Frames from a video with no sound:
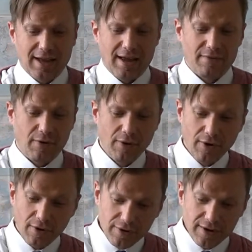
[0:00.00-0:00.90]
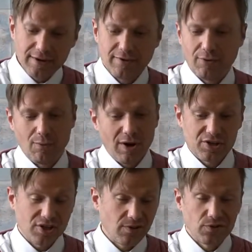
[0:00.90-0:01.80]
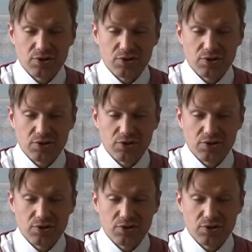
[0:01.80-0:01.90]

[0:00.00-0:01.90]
I've heard or watched other